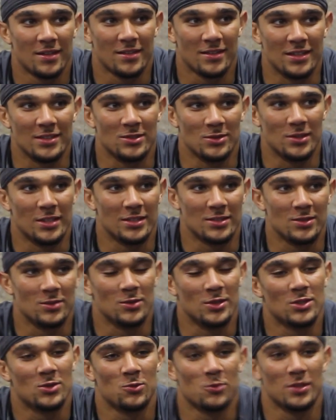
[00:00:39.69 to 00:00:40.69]
this
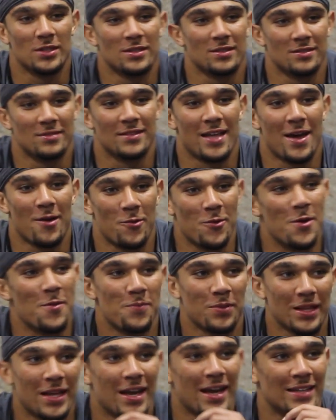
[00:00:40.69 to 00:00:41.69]
is what that one
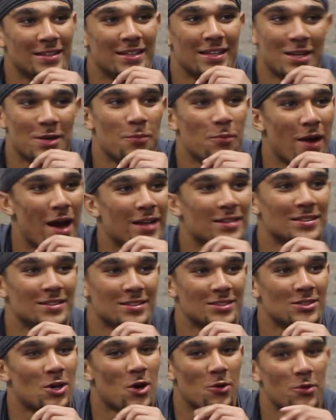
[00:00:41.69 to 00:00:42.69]
play at the end of practice
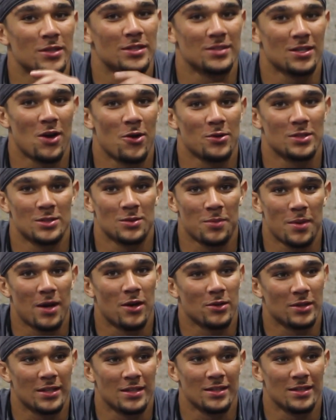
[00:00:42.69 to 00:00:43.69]
is always
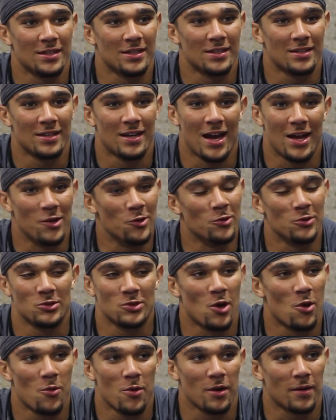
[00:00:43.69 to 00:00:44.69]
about. And I knew it was
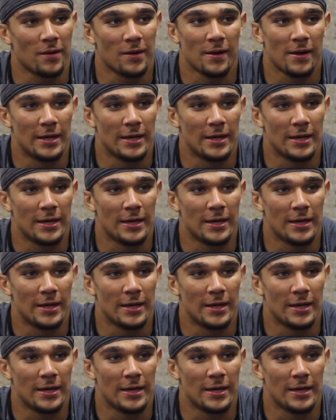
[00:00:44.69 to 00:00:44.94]
gonna work.